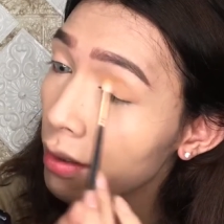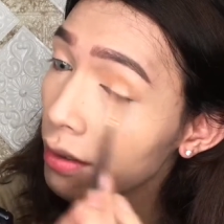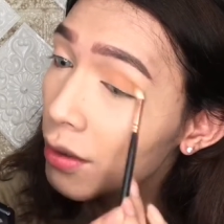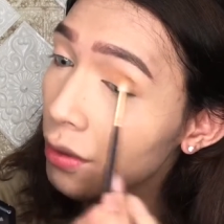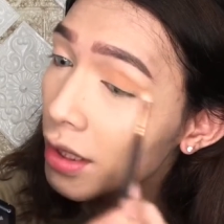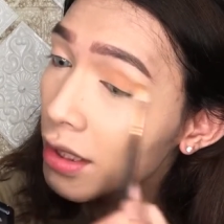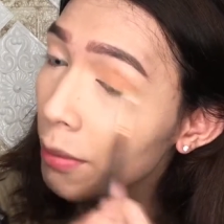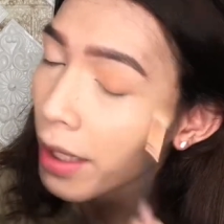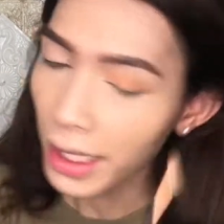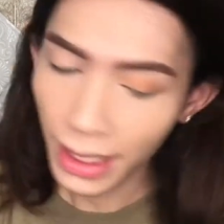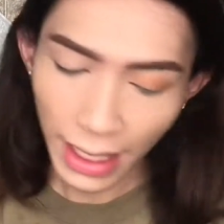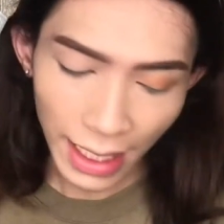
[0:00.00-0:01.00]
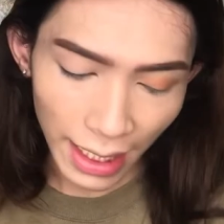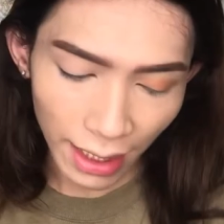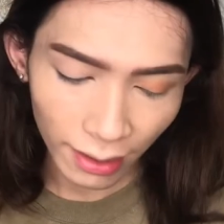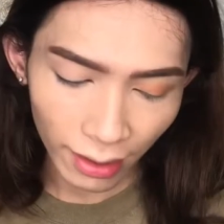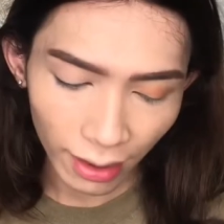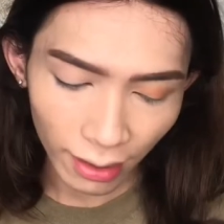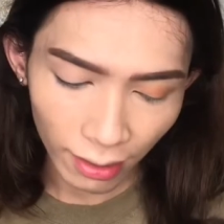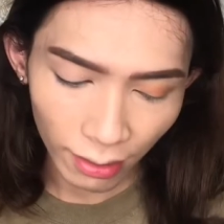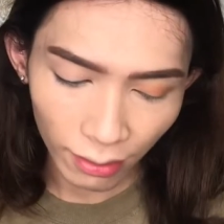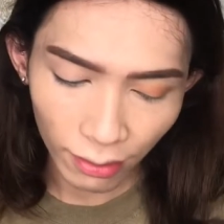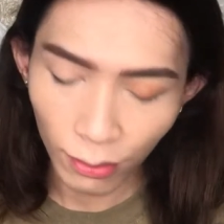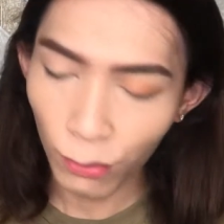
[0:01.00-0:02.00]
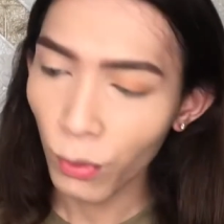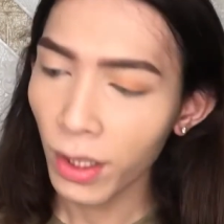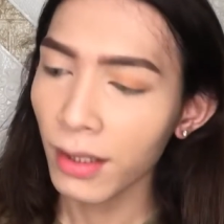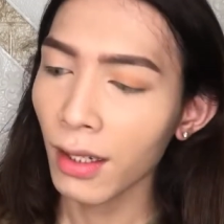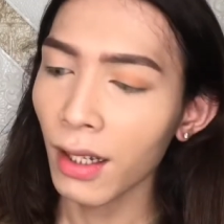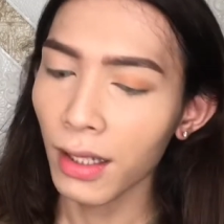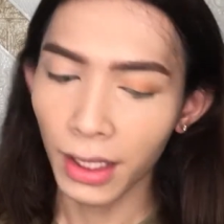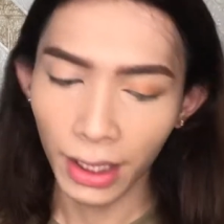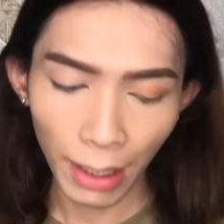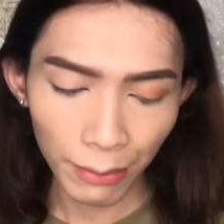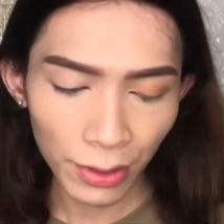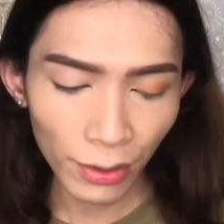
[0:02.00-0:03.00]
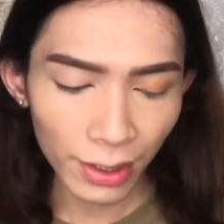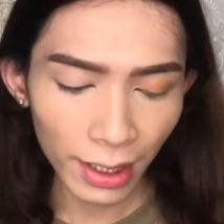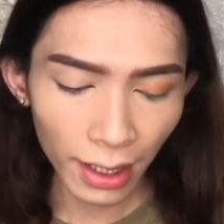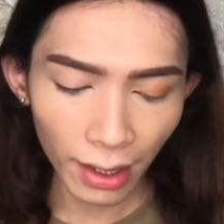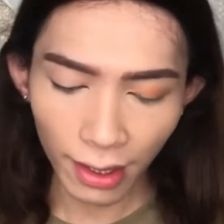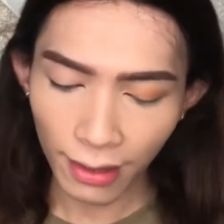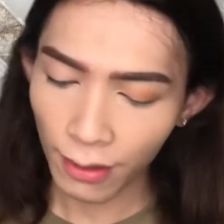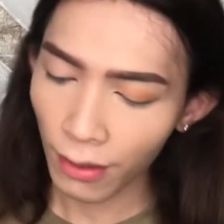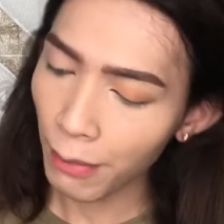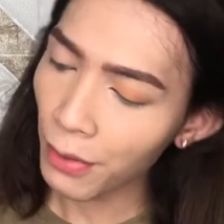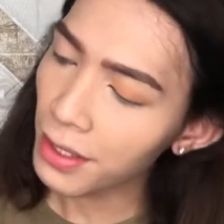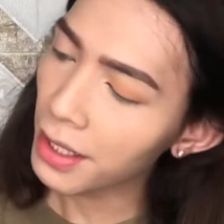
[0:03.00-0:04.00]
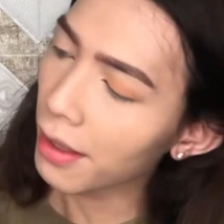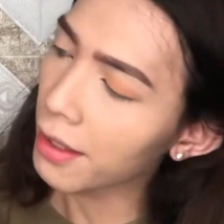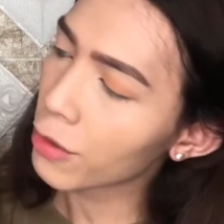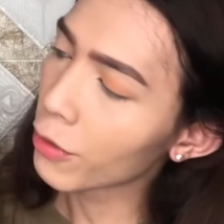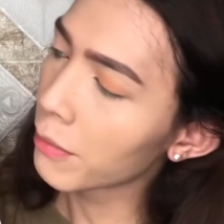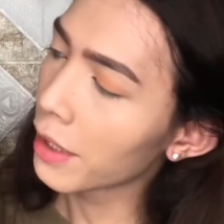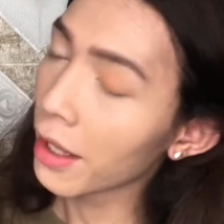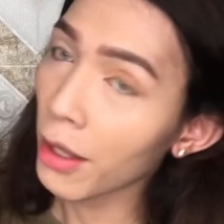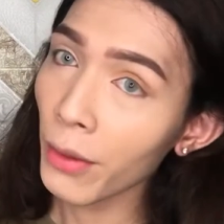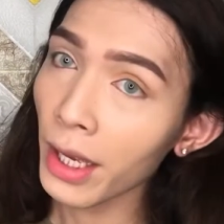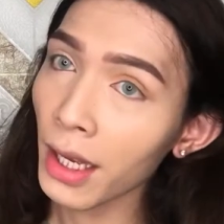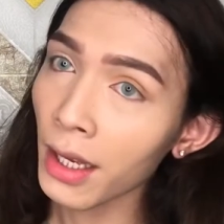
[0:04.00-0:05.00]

So just blend that up like one color. I'm using this one, by the way.